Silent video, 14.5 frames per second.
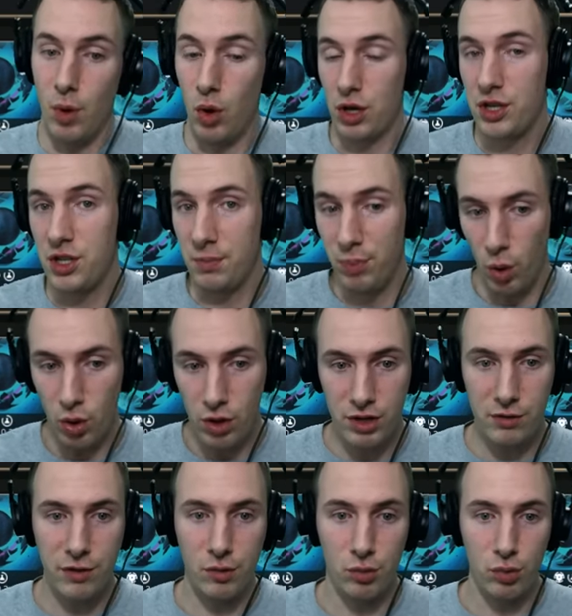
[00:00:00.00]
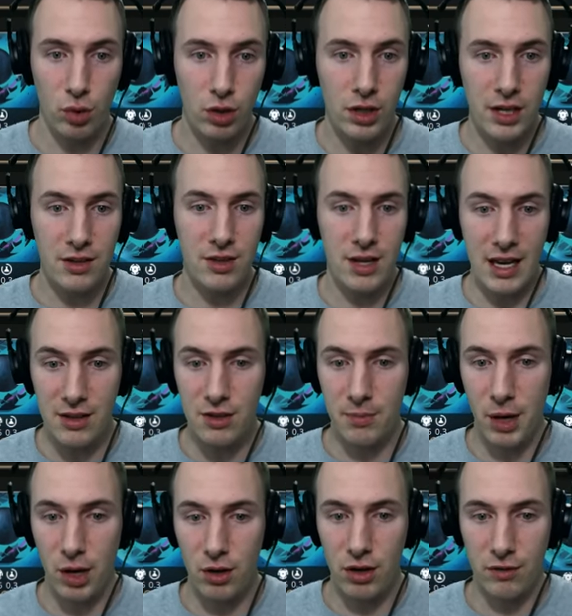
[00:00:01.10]
supportive role in the
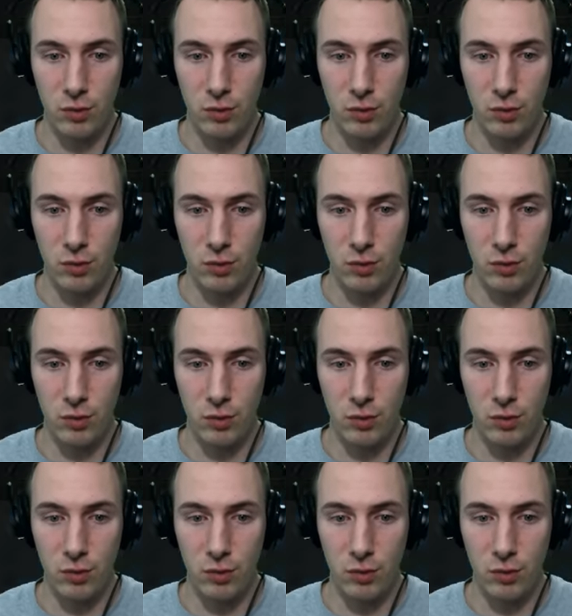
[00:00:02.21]
Barrier of